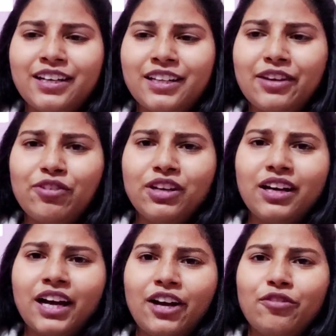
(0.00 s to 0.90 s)
They were
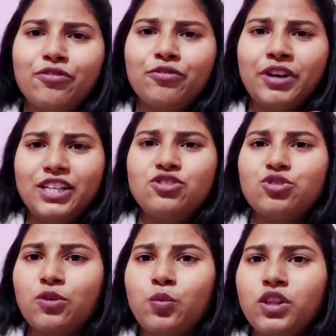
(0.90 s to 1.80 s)
kind of very
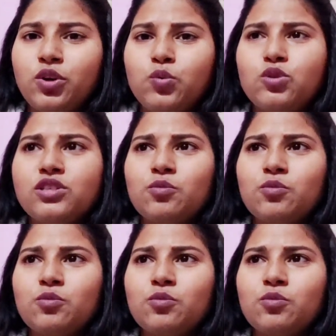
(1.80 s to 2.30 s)
strict with the rules,